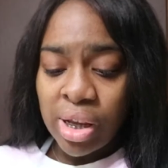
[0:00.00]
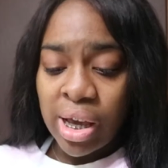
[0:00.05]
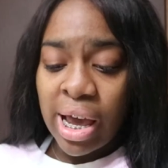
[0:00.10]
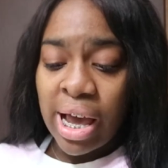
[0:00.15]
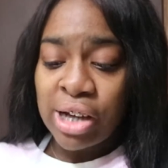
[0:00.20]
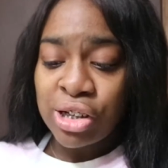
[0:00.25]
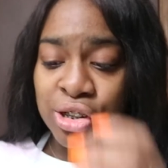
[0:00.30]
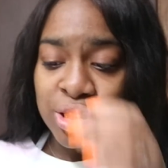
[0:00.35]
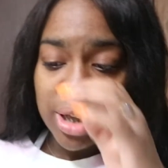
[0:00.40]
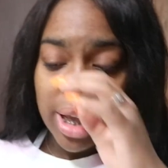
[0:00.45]
I
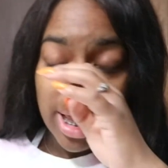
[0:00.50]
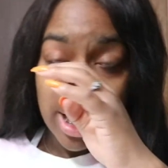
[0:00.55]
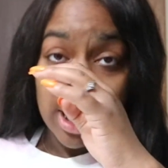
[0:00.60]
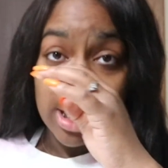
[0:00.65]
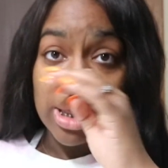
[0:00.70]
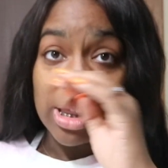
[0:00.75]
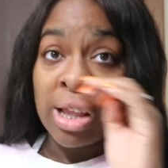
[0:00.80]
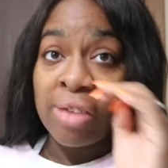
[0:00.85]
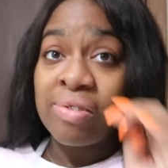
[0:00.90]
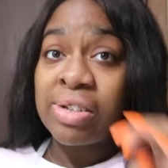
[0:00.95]
actually
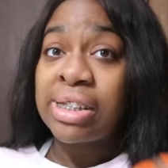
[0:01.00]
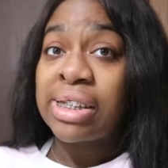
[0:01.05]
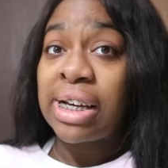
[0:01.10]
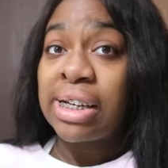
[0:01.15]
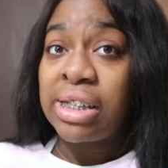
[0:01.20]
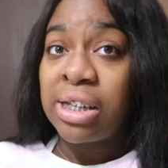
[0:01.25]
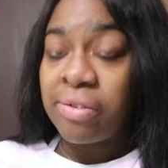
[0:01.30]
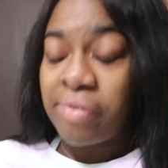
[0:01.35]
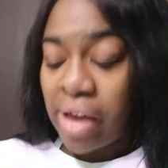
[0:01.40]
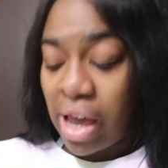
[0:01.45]
love this
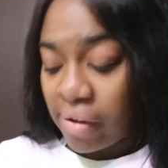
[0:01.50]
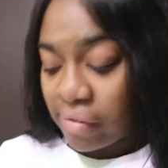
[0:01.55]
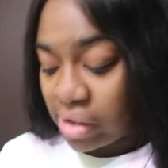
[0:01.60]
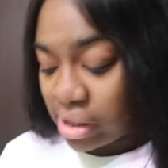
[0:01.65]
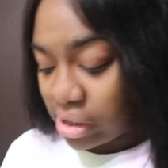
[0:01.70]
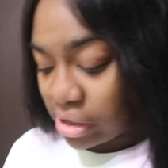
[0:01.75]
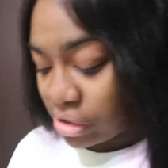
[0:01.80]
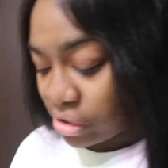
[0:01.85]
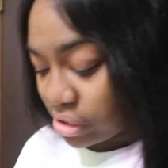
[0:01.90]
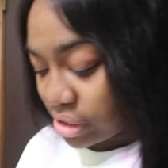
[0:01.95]
idea of
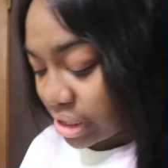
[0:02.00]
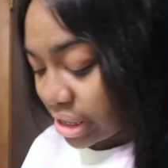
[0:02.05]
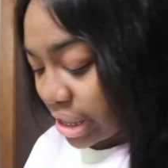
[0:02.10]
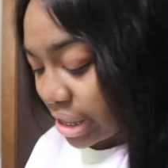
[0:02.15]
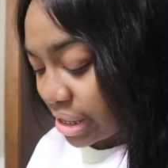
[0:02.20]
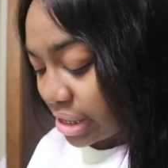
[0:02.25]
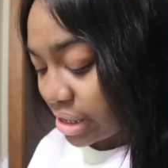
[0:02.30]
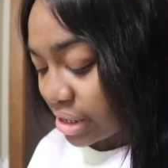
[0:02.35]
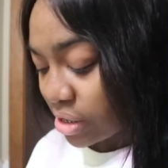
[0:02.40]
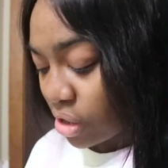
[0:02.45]
having little
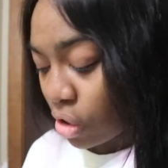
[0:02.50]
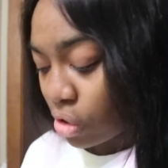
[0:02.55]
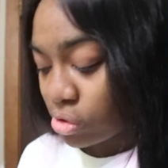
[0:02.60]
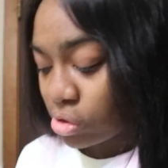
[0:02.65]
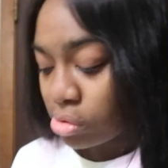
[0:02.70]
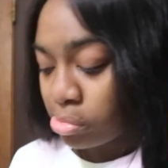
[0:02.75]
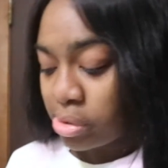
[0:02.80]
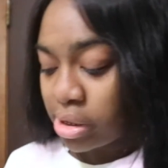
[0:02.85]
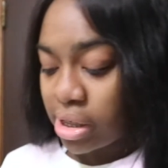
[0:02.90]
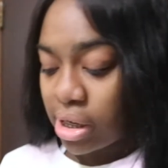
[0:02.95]
tins
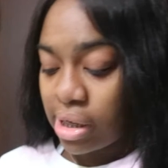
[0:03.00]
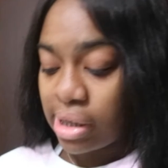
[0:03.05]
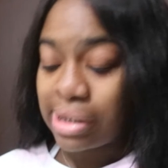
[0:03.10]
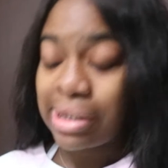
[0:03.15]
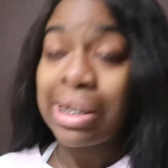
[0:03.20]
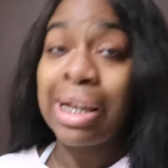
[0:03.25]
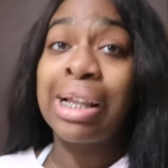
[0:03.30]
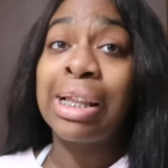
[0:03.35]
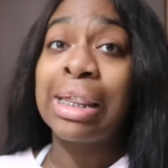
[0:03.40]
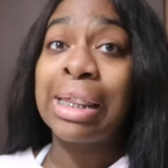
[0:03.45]
also
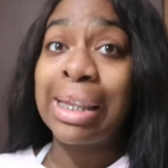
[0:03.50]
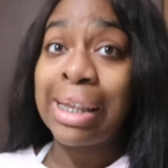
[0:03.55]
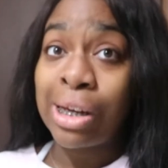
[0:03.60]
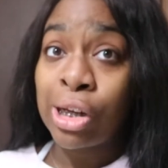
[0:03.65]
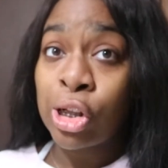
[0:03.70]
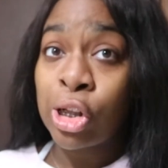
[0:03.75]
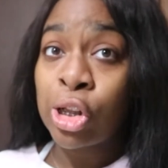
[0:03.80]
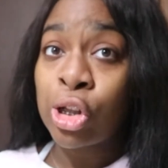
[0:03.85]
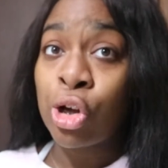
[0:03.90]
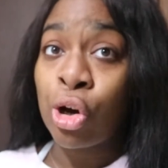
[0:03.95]
because a
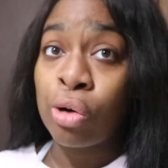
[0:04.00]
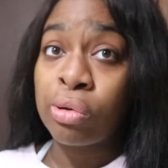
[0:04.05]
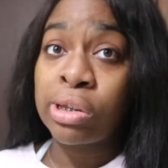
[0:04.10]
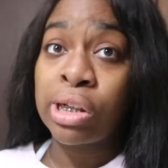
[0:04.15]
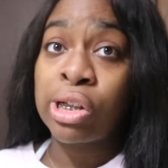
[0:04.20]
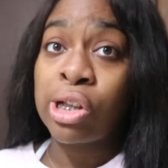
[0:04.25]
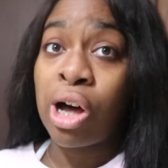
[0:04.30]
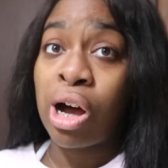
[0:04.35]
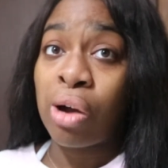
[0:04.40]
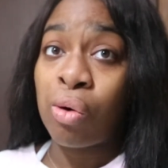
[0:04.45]
little goes
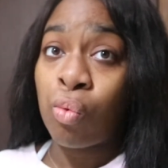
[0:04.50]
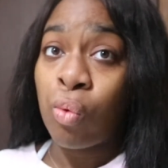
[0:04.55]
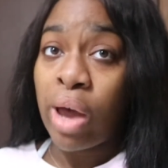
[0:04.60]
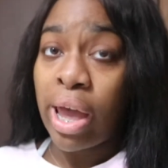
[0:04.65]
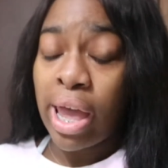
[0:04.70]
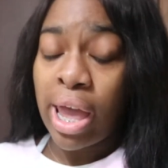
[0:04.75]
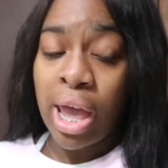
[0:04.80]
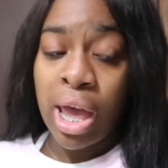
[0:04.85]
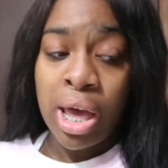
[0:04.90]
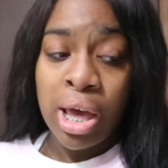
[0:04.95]
a long
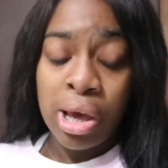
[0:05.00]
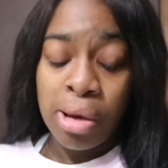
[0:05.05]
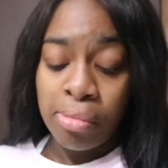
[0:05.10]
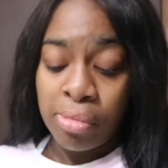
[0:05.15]
way.